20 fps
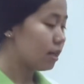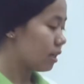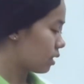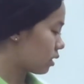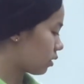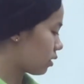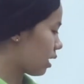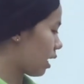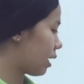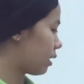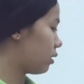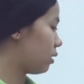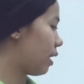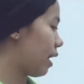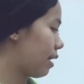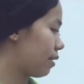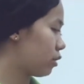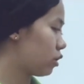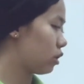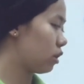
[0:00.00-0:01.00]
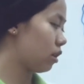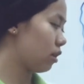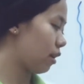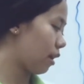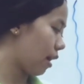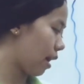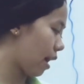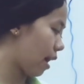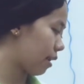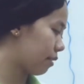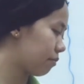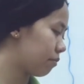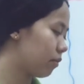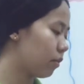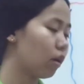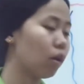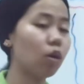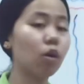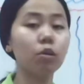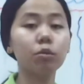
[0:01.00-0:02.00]
So yeah, yes, she can.
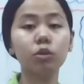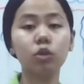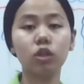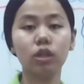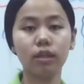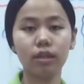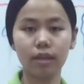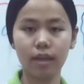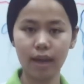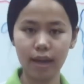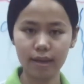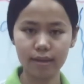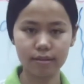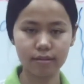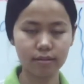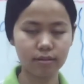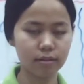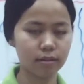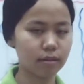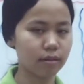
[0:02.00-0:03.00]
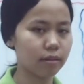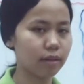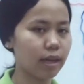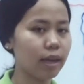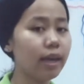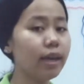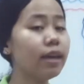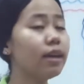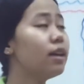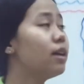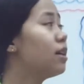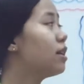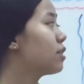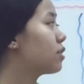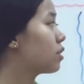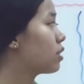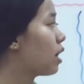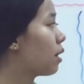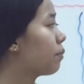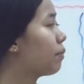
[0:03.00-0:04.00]
No, she can't. Okay?
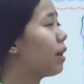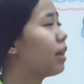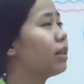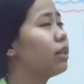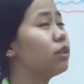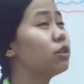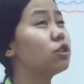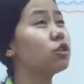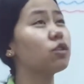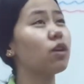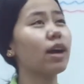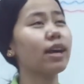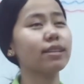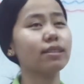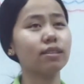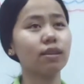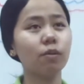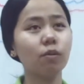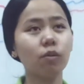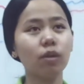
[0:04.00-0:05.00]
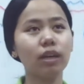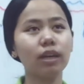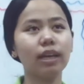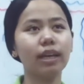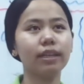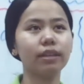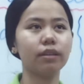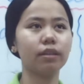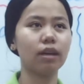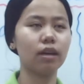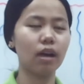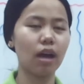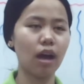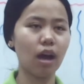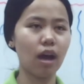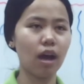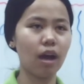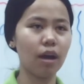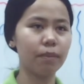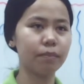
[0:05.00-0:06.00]
So yeah, when you ask someone like,
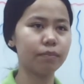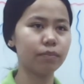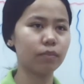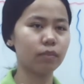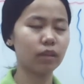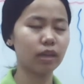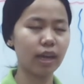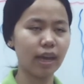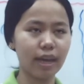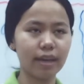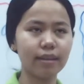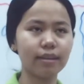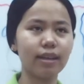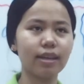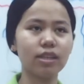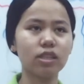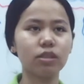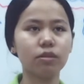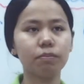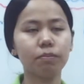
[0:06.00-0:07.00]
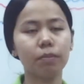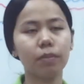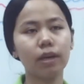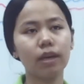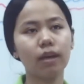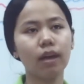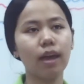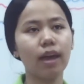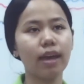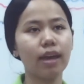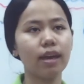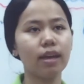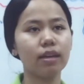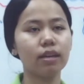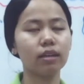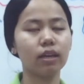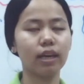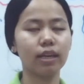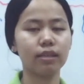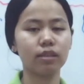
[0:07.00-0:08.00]
Can they speak
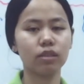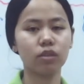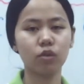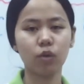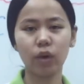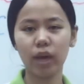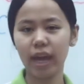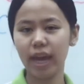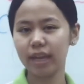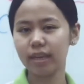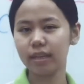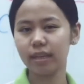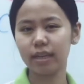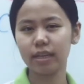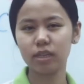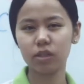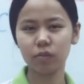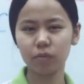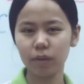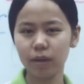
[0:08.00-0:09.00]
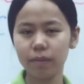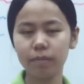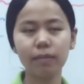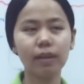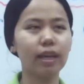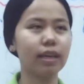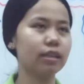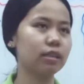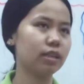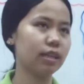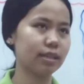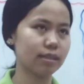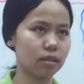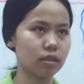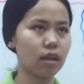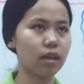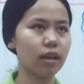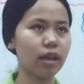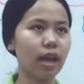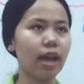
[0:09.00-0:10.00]
so can they swim? Like, yes,
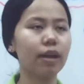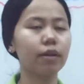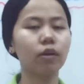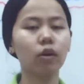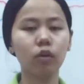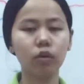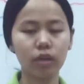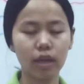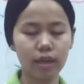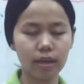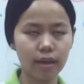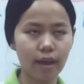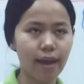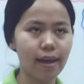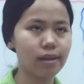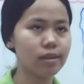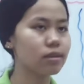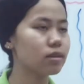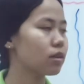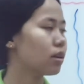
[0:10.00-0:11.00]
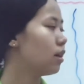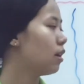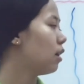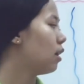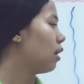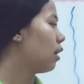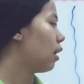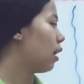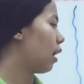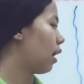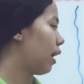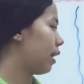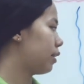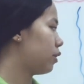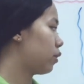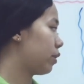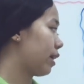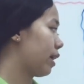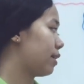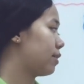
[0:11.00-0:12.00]
they can, no, they can't. And
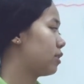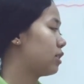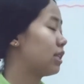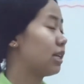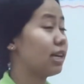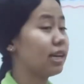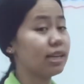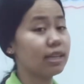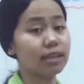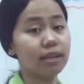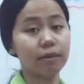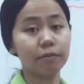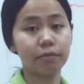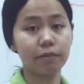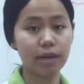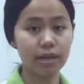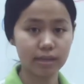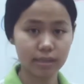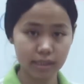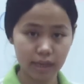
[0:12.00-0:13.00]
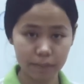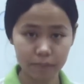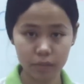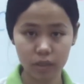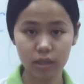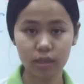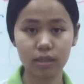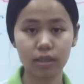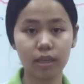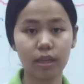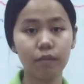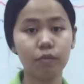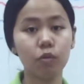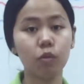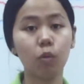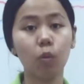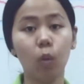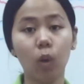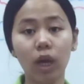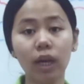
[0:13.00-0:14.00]
you can change the different subjects if
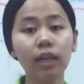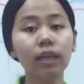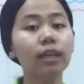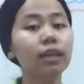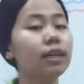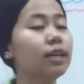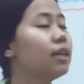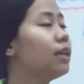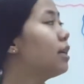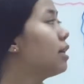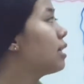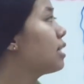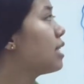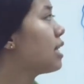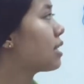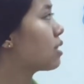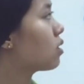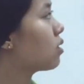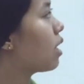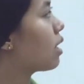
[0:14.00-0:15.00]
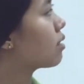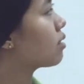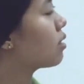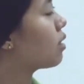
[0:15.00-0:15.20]
you want. Yeah, so that's it